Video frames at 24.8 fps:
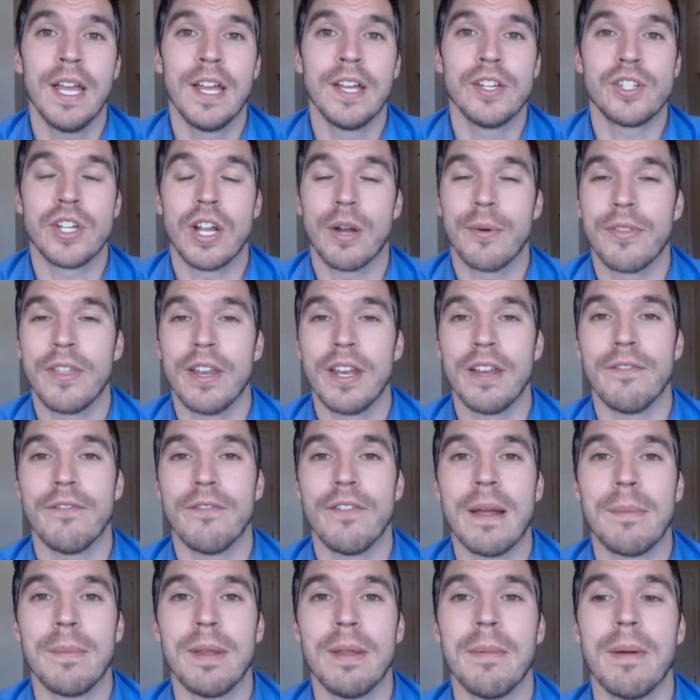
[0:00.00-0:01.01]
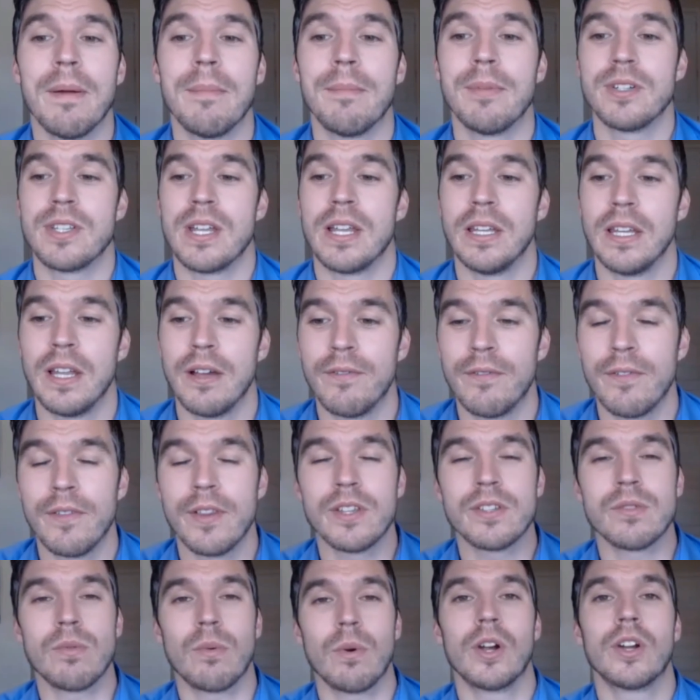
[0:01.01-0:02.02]
Share with any family members. I'd love for
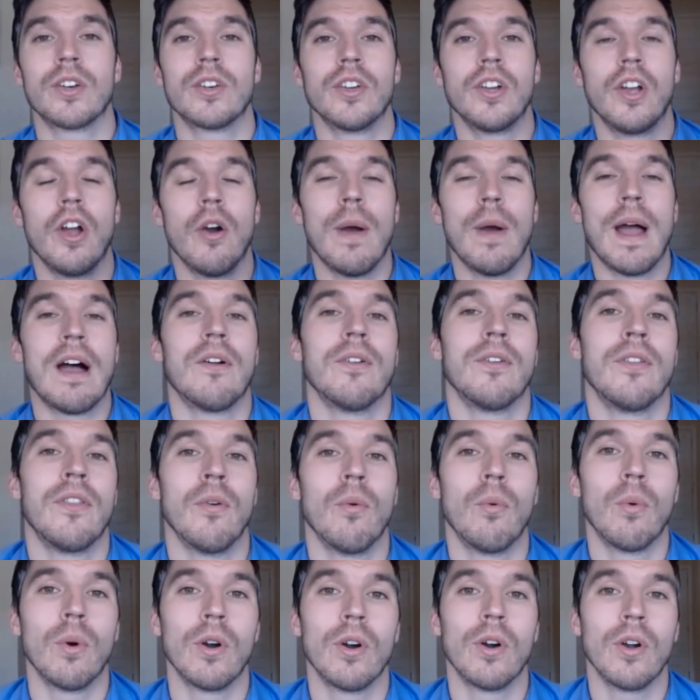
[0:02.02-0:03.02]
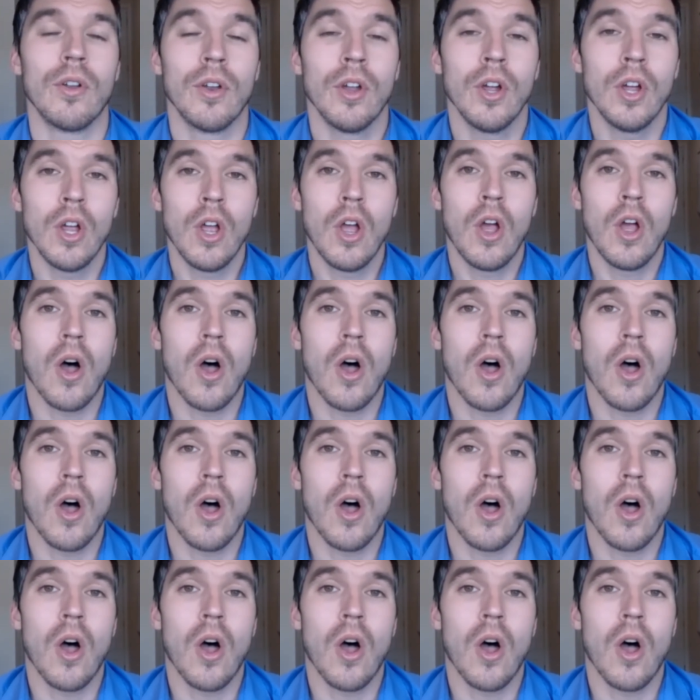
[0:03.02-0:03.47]
this work to go out in the world.